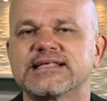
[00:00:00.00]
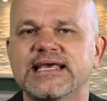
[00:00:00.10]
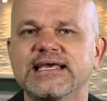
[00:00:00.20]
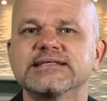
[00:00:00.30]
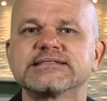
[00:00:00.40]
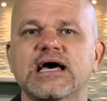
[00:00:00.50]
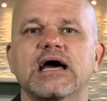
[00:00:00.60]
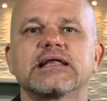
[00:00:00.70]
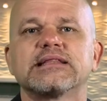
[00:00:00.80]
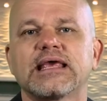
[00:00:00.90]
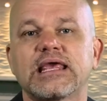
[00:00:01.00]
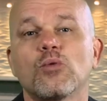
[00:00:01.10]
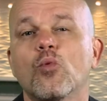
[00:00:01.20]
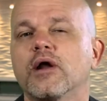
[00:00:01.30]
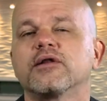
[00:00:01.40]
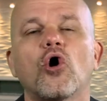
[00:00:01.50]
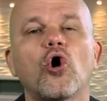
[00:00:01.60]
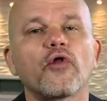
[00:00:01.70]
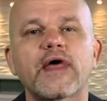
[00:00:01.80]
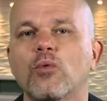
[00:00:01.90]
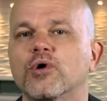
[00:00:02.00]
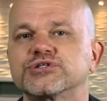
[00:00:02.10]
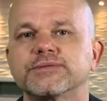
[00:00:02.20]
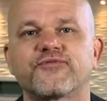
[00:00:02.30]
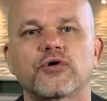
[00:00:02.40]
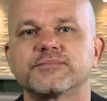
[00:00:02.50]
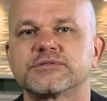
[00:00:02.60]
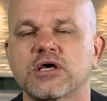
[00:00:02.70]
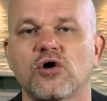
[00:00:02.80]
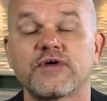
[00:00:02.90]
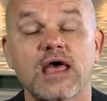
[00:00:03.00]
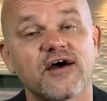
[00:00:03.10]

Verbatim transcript: that he decided that he wanted all that worship for himself.